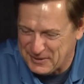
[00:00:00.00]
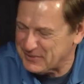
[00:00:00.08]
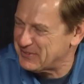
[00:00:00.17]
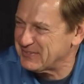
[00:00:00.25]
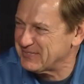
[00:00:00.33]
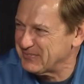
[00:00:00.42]

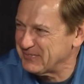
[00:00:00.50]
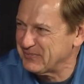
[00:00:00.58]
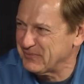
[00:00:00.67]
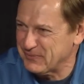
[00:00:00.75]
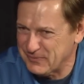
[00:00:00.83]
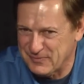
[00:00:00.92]
can.
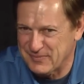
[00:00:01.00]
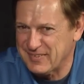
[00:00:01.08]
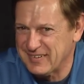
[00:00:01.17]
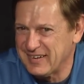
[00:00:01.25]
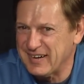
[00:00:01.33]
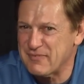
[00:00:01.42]

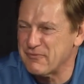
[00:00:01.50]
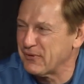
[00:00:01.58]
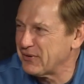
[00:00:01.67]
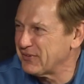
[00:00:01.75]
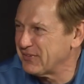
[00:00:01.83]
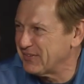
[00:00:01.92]
I've
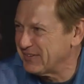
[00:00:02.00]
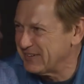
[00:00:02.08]
learned the